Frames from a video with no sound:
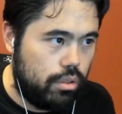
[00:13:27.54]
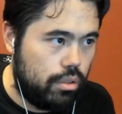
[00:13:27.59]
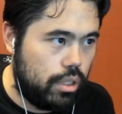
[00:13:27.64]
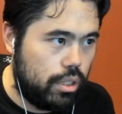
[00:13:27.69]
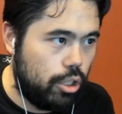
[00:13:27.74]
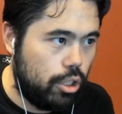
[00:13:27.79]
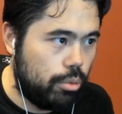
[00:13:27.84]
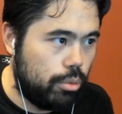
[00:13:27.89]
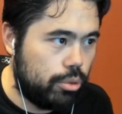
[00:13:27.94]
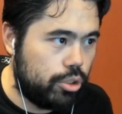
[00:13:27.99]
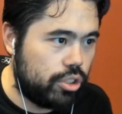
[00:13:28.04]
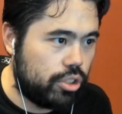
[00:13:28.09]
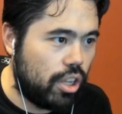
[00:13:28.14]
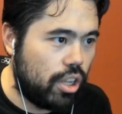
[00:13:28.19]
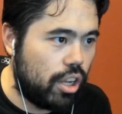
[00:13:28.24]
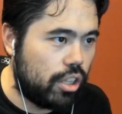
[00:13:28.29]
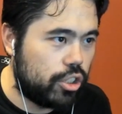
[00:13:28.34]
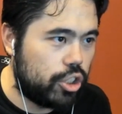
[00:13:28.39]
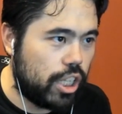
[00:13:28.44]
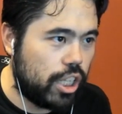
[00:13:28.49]
I almost just
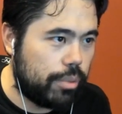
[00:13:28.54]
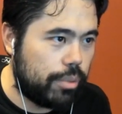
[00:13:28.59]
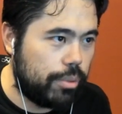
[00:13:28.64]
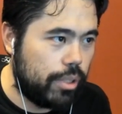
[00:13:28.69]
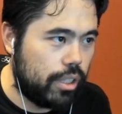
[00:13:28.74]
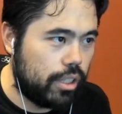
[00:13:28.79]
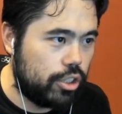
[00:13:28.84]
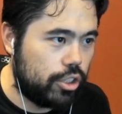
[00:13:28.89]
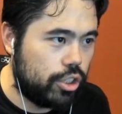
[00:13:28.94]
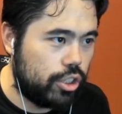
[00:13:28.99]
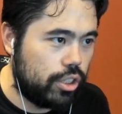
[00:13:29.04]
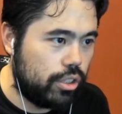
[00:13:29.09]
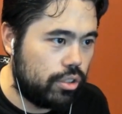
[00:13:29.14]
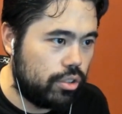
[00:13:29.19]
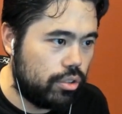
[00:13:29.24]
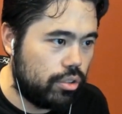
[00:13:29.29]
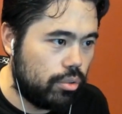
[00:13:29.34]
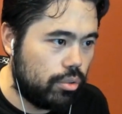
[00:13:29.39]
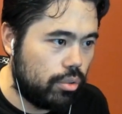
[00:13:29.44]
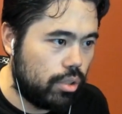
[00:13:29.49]
hung checkmate on
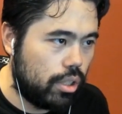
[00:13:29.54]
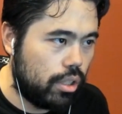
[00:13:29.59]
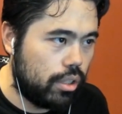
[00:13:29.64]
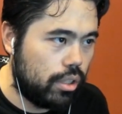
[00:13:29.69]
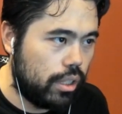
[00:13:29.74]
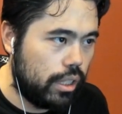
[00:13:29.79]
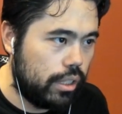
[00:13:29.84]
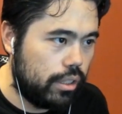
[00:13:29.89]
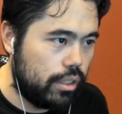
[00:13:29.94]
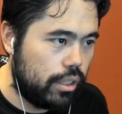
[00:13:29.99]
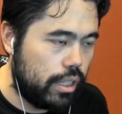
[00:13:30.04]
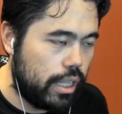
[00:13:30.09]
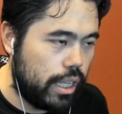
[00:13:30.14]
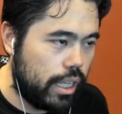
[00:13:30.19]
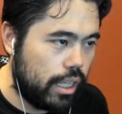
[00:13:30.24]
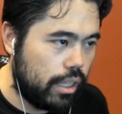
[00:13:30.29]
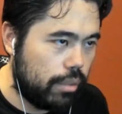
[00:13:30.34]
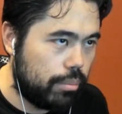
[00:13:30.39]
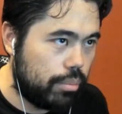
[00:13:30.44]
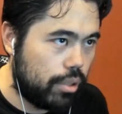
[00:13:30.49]
G2. Luckily, I didn't
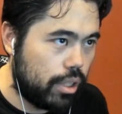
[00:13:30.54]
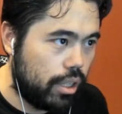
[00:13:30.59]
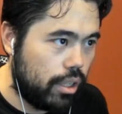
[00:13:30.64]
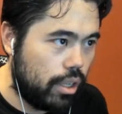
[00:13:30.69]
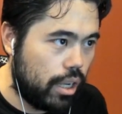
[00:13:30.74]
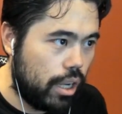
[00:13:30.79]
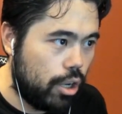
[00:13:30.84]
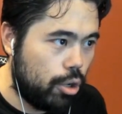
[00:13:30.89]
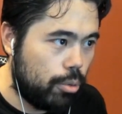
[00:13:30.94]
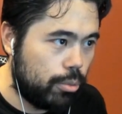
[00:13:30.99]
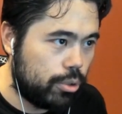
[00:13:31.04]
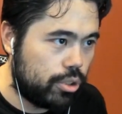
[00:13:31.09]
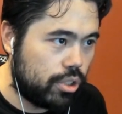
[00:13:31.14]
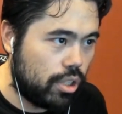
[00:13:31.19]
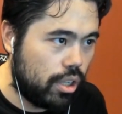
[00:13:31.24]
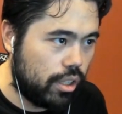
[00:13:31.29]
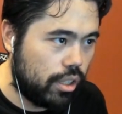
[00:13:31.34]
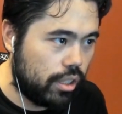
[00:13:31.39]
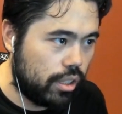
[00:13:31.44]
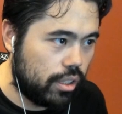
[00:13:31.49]
hang it, but I, I almost
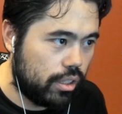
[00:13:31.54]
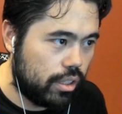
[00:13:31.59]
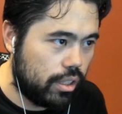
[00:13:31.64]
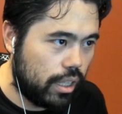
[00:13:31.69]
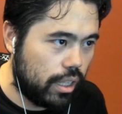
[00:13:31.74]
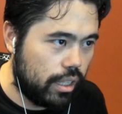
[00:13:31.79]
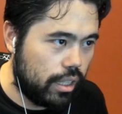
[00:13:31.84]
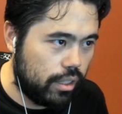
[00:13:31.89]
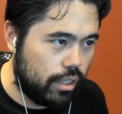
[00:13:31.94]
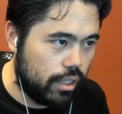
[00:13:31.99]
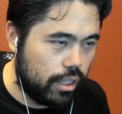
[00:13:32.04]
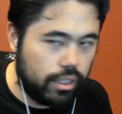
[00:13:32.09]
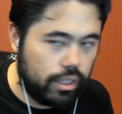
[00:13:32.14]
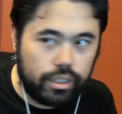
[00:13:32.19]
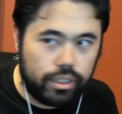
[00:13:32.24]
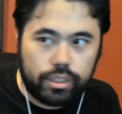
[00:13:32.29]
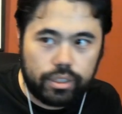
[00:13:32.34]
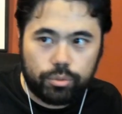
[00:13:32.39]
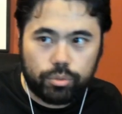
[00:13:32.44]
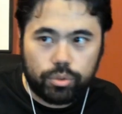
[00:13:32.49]
hung it. I, I
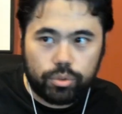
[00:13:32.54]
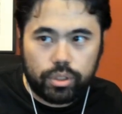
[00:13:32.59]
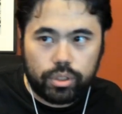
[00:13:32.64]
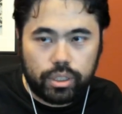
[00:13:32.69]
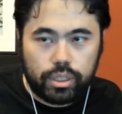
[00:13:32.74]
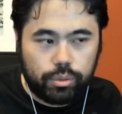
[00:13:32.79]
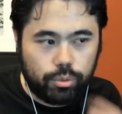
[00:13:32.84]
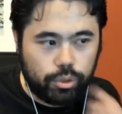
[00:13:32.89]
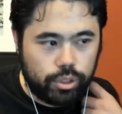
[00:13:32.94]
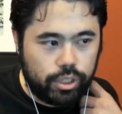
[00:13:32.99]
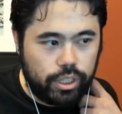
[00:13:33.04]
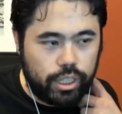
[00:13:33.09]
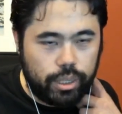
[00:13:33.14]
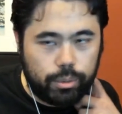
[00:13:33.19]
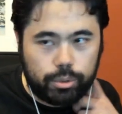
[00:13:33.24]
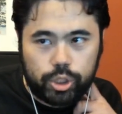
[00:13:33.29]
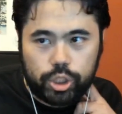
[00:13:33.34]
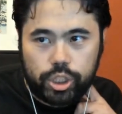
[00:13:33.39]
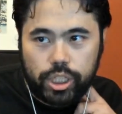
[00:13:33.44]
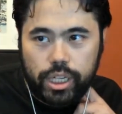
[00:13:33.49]
didn't... Rook
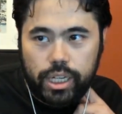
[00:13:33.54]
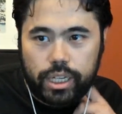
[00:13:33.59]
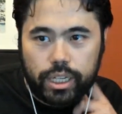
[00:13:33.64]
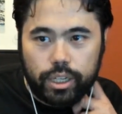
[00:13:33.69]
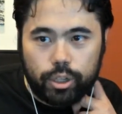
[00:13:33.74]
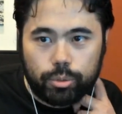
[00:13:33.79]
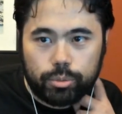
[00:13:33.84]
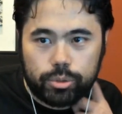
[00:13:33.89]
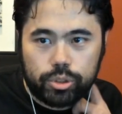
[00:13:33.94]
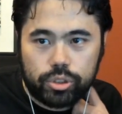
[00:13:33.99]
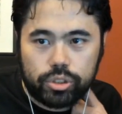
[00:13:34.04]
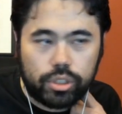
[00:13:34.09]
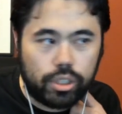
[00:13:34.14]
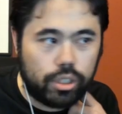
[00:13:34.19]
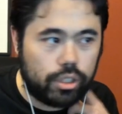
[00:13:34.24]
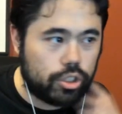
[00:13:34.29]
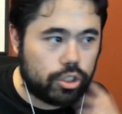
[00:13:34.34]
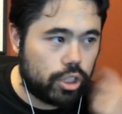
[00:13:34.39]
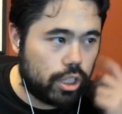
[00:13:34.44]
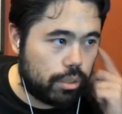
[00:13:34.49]
e8 was check. I almost just
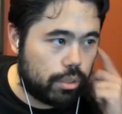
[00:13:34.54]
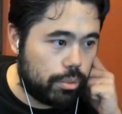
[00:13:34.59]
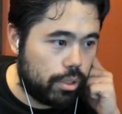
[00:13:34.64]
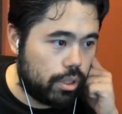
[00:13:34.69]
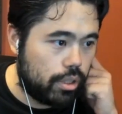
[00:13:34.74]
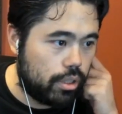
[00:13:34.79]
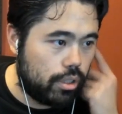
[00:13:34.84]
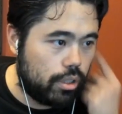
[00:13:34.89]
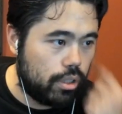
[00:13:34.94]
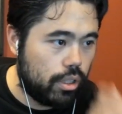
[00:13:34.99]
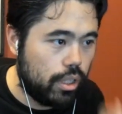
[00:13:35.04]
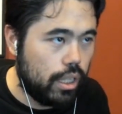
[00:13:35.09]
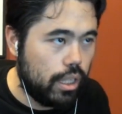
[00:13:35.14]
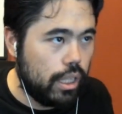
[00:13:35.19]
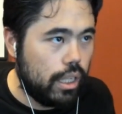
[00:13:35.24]
hung a checkmate there.